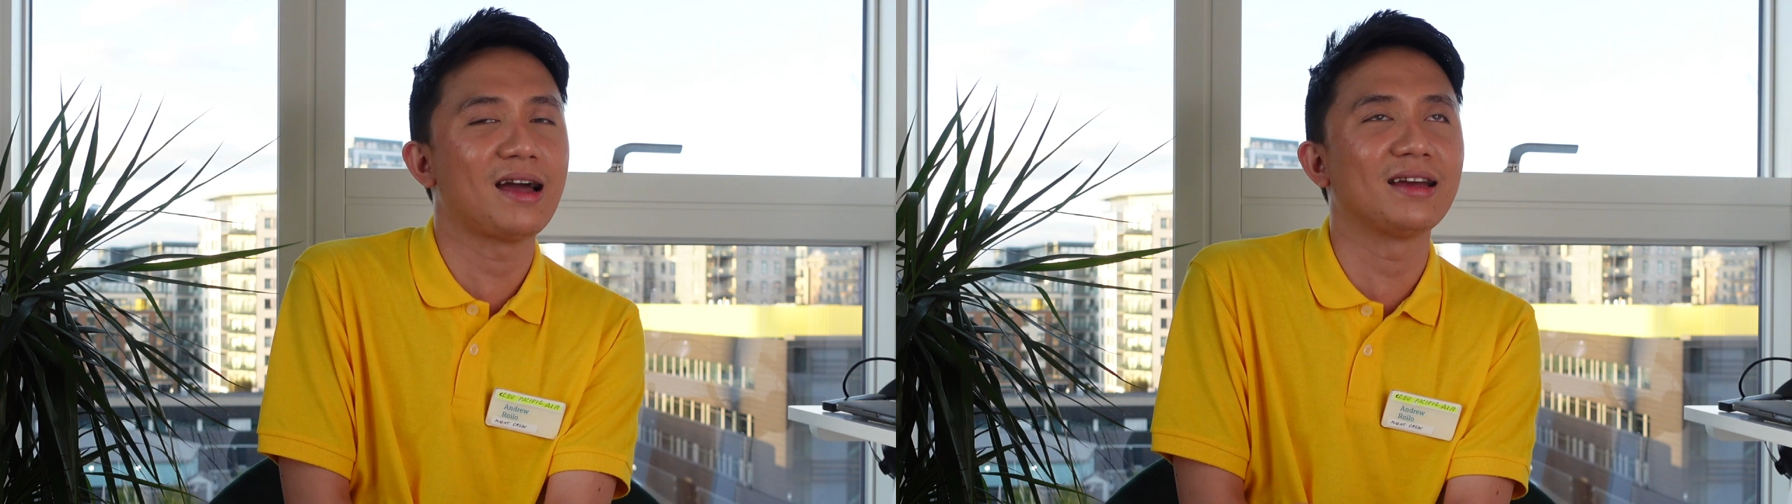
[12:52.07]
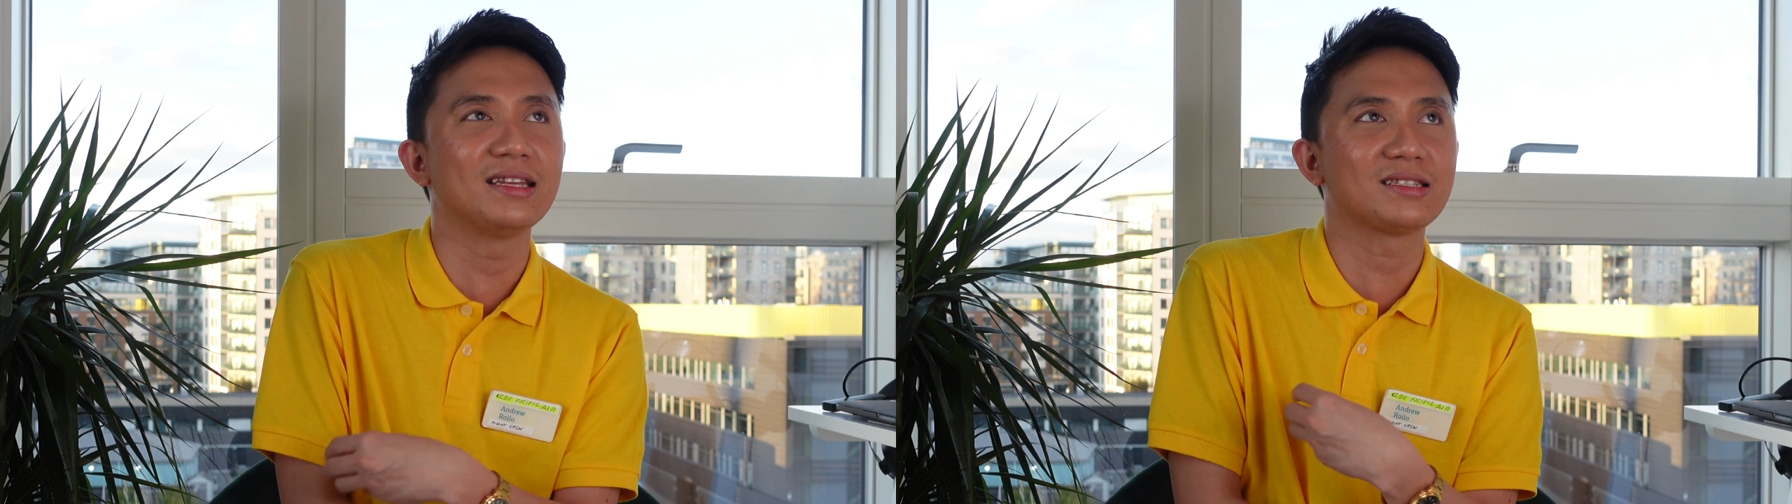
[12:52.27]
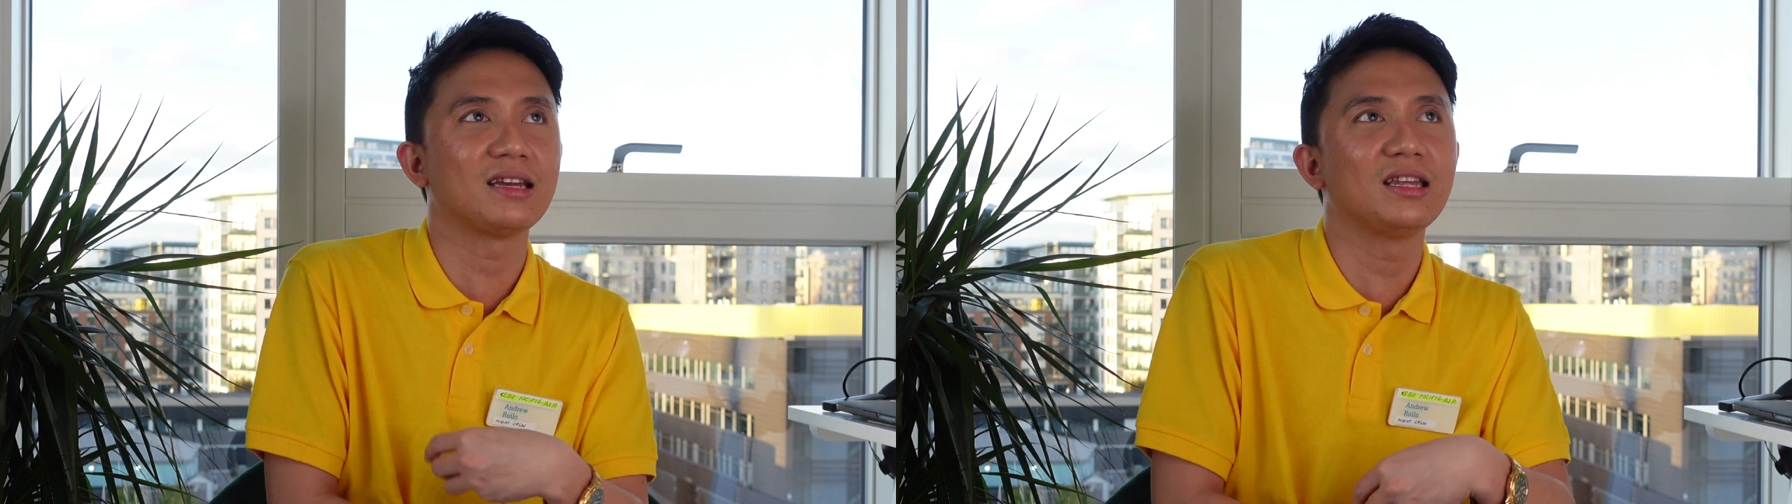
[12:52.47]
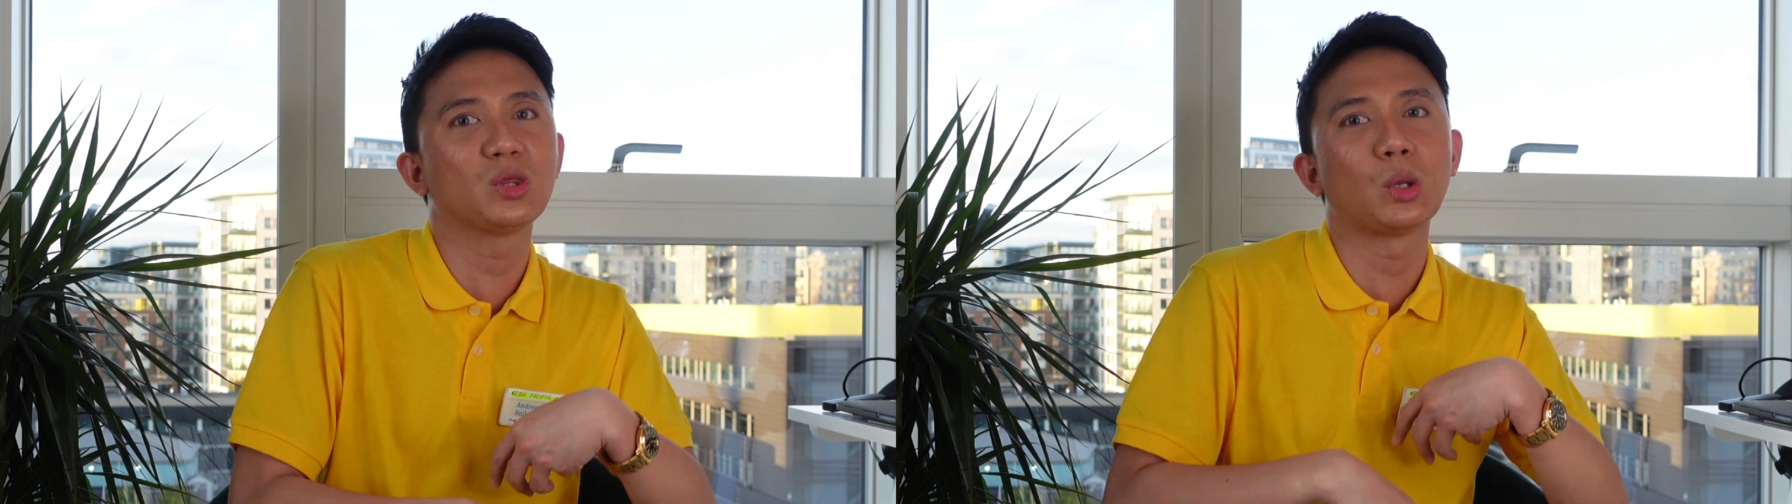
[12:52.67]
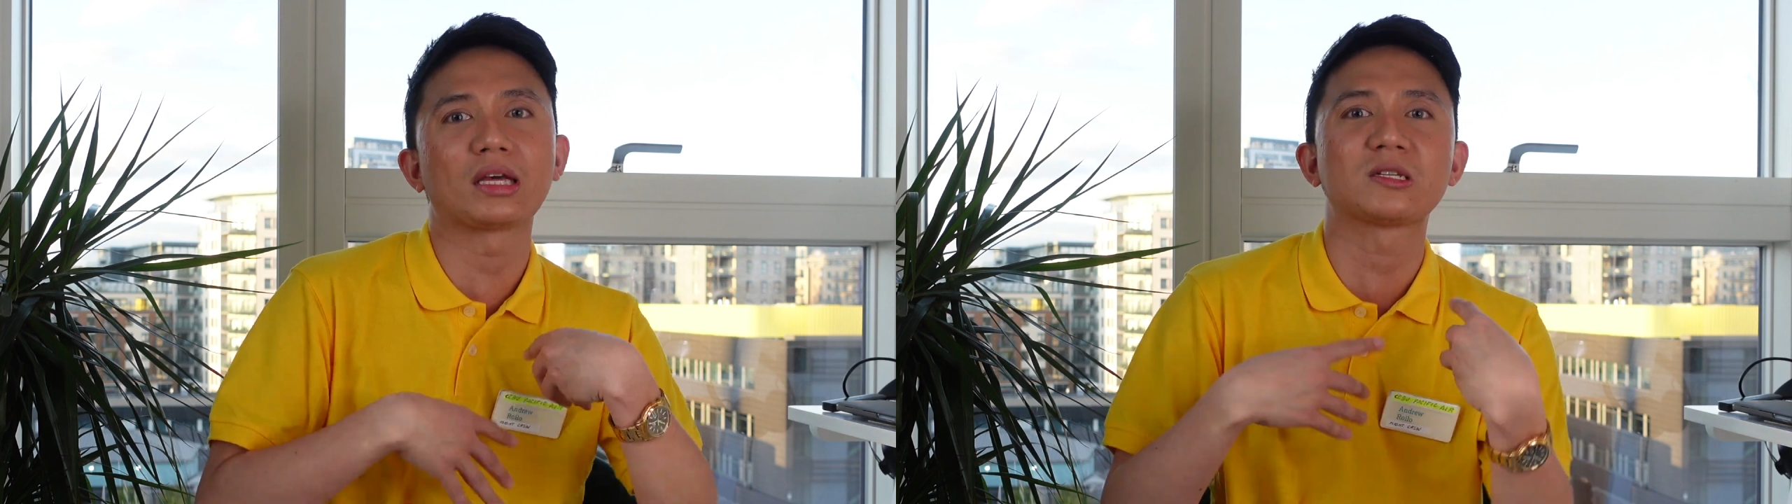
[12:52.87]
I
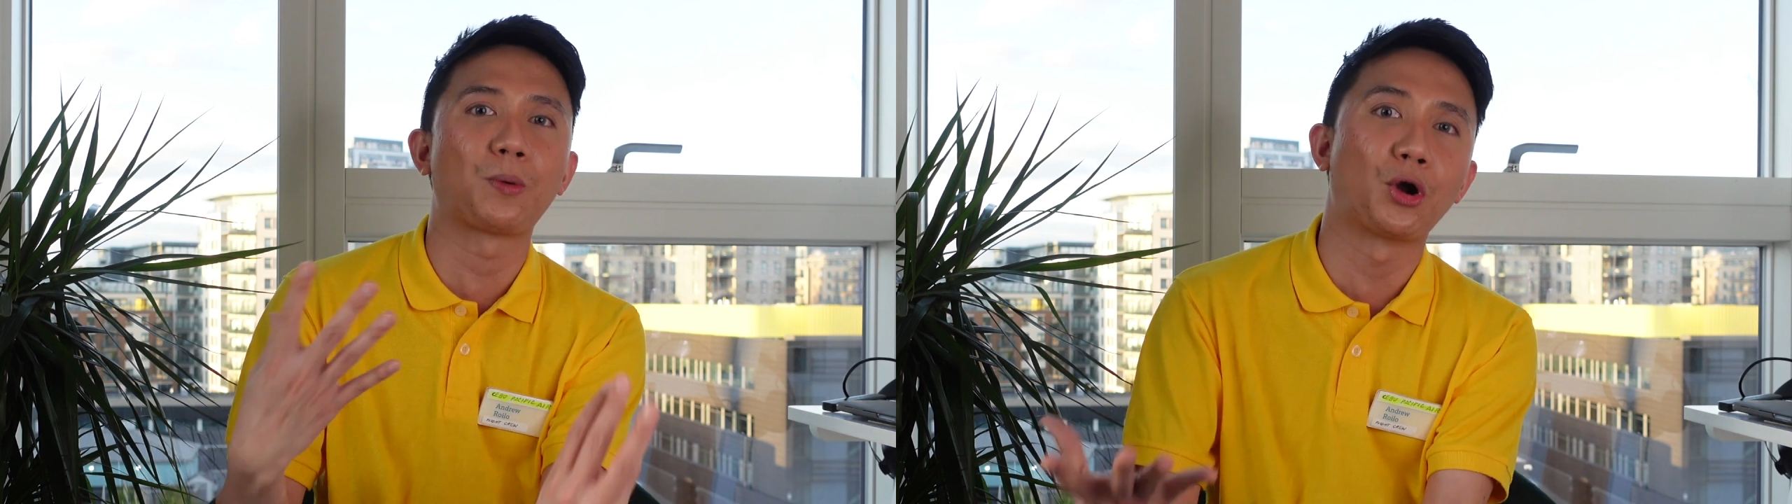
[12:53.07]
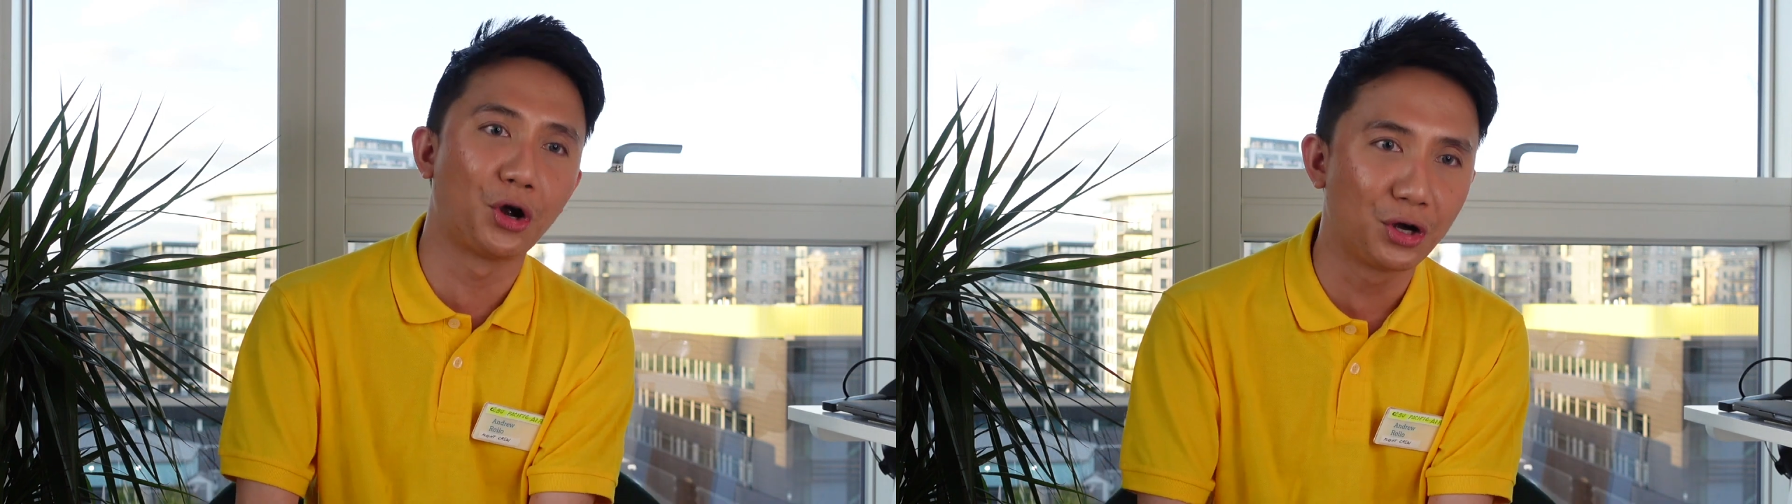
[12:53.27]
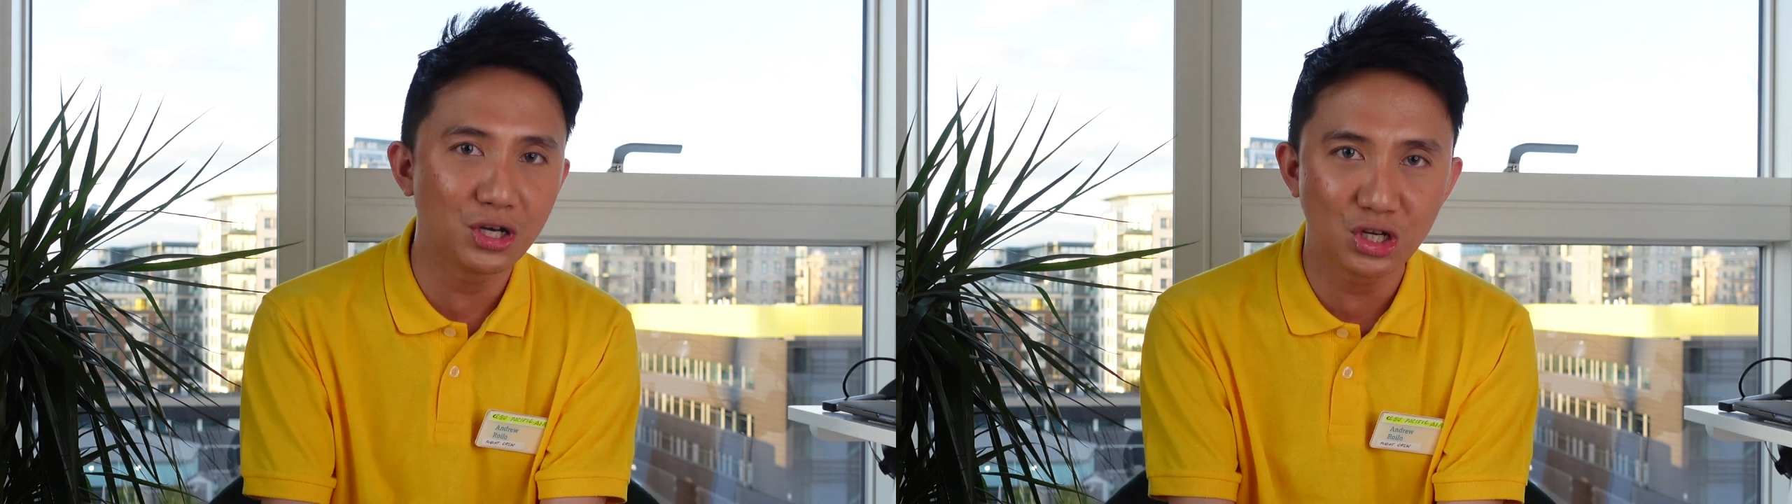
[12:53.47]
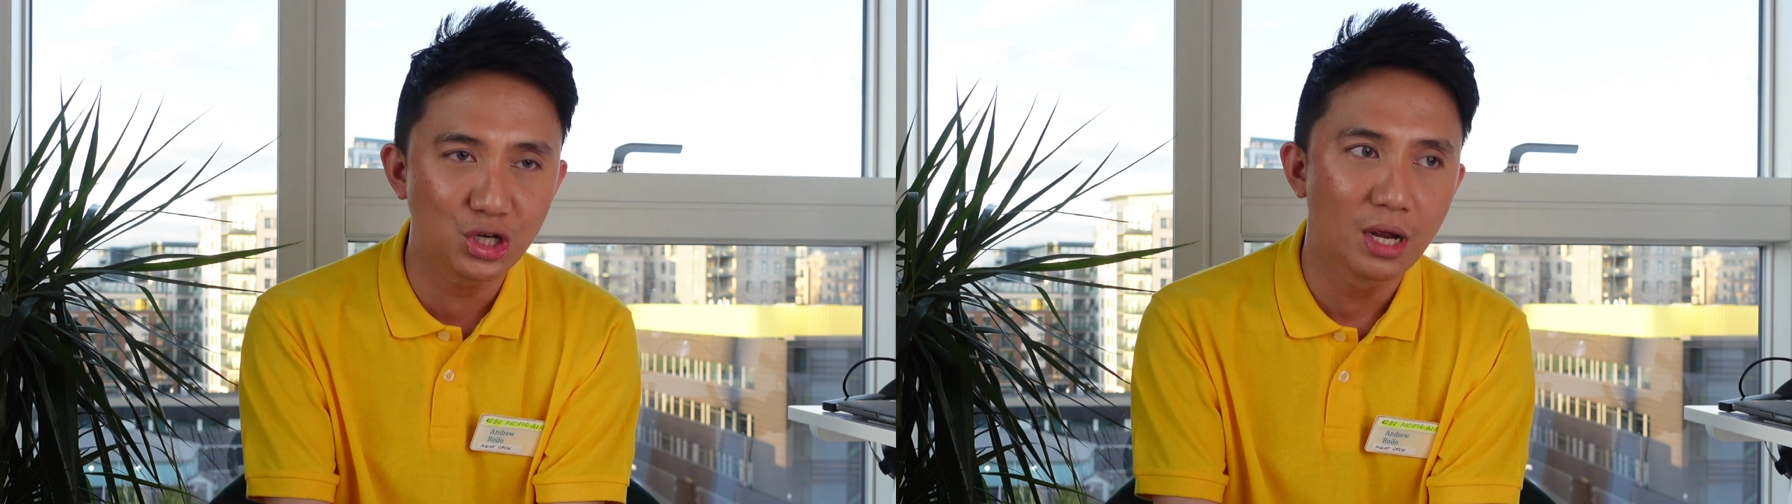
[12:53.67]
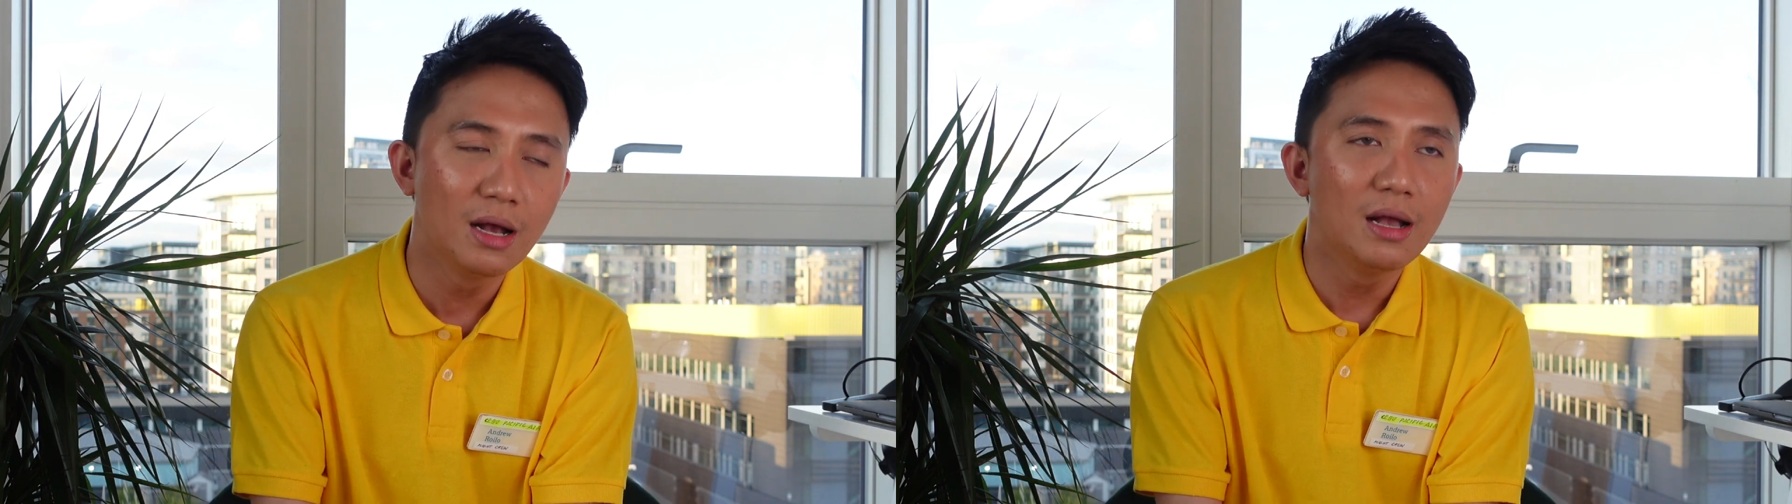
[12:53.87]
decided to like
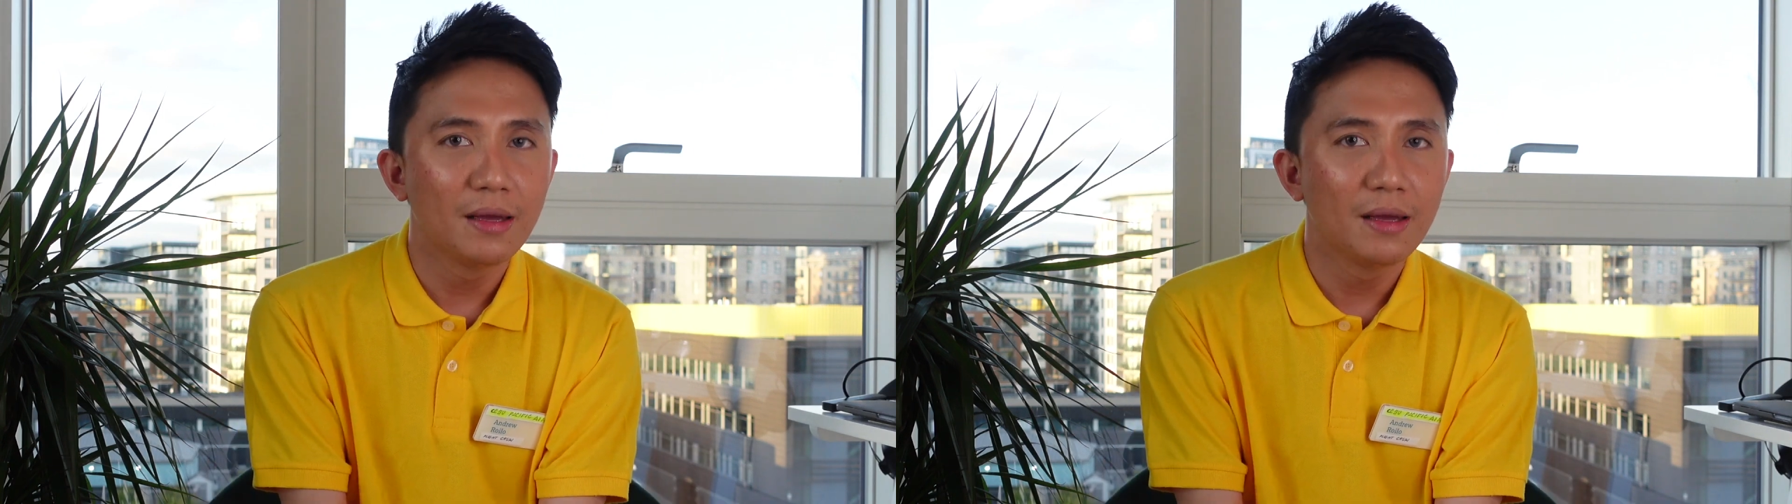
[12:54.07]
splurge